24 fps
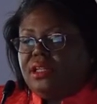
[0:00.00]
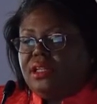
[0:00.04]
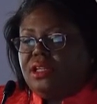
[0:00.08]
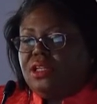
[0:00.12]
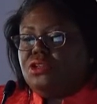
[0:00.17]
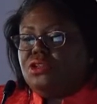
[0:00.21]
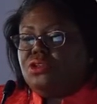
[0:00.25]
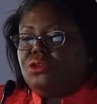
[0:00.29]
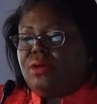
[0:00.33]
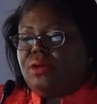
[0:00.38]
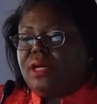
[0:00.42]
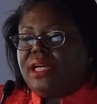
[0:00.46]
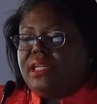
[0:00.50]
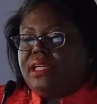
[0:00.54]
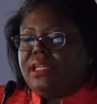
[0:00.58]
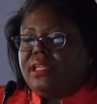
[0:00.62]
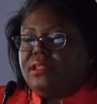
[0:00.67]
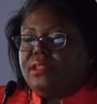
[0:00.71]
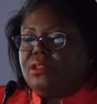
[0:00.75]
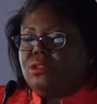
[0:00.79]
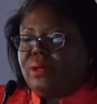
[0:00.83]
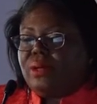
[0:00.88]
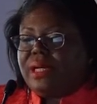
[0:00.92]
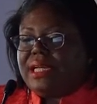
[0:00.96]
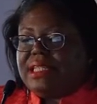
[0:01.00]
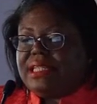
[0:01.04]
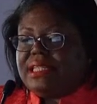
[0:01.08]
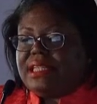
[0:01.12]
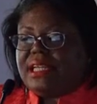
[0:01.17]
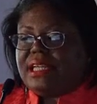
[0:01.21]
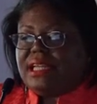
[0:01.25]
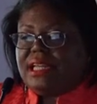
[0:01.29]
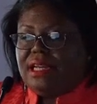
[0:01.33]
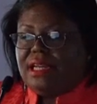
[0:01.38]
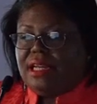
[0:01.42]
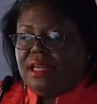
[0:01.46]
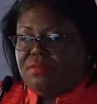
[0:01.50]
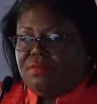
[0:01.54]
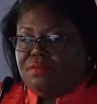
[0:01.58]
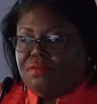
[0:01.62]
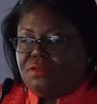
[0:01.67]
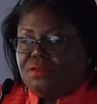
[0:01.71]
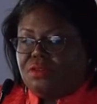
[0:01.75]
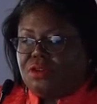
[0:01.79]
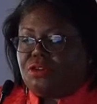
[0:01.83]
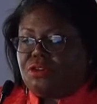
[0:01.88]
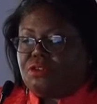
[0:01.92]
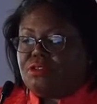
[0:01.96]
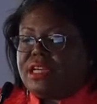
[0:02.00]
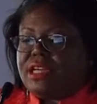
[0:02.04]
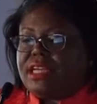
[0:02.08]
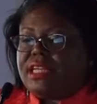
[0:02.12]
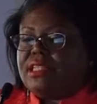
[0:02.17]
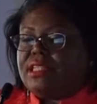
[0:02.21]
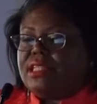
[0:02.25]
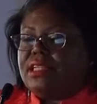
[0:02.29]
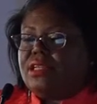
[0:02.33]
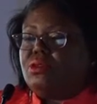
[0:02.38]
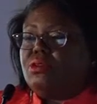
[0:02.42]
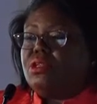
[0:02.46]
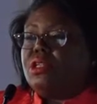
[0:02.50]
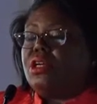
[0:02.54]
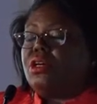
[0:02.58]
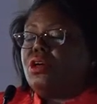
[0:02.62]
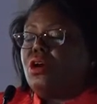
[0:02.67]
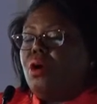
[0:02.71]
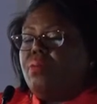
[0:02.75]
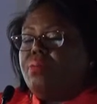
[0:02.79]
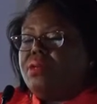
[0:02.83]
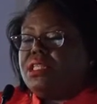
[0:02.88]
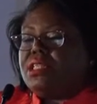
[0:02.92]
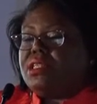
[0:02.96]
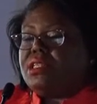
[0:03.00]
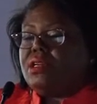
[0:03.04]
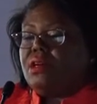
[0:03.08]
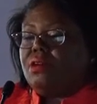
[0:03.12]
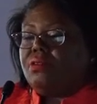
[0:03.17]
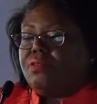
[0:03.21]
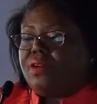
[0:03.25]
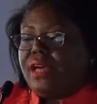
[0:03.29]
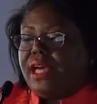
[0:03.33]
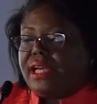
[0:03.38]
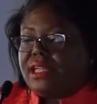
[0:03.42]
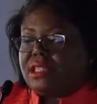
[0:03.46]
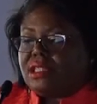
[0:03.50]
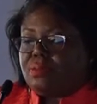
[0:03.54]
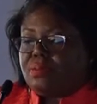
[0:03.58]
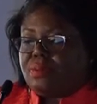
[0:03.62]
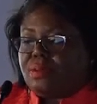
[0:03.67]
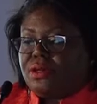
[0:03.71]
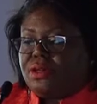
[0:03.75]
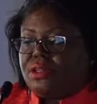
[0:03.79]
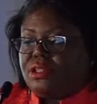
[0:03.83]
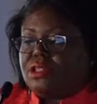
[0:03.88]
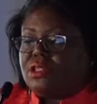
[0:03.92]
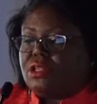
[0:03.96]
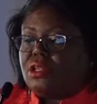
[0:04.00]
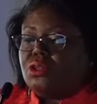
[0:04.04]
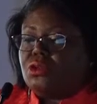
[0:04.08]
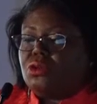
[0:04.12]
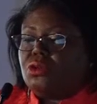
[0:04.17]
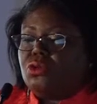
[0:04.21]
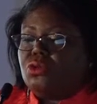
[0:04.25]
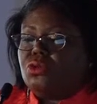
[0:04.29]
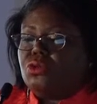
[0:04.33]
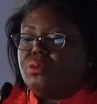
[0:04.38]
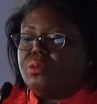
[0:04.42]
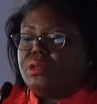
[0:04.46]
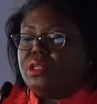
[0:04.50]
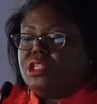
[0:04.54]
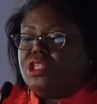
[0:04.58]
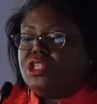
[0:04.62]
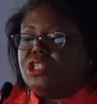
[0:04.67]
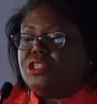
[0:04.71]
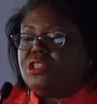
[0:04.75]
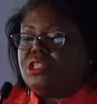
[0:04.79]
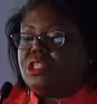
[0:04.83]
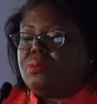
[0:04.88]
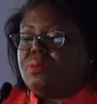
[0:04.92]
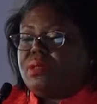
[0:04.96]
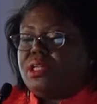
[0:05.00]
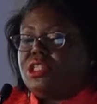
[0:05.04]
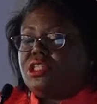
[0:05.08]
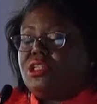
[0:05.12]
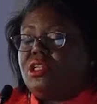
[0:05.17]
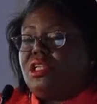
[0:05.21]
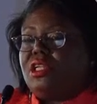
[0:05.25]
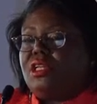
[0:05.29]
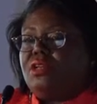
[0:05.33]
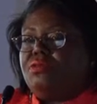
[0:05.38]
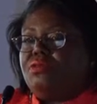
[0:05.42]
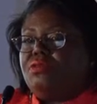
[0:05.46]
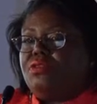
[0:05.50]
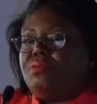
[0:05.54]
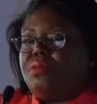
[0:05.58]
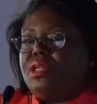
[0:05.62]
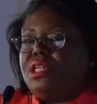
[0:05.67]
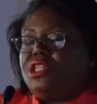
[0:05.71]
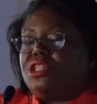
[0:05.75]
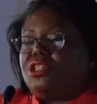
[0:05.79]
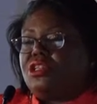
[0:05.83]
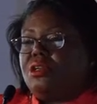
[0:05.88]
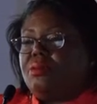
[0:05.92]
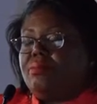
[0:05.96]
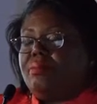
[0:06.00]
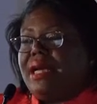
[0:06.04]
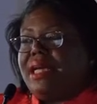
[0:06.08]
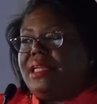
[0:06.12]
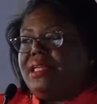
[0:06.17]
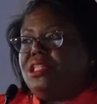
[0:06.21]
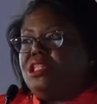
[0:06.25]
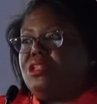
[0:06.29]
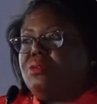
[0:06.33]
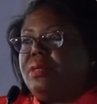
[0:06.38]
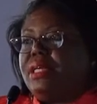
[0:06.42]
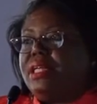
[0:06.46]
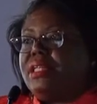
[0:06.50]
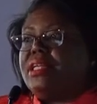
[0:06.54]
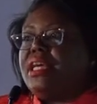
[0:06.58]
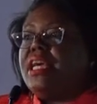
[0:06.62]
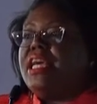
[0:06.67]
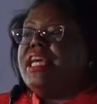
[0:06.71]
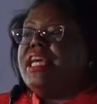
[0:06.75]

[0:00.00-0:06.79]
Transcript: the UN in 2011 created the Committee of Experts on Global Geospatial Information Management.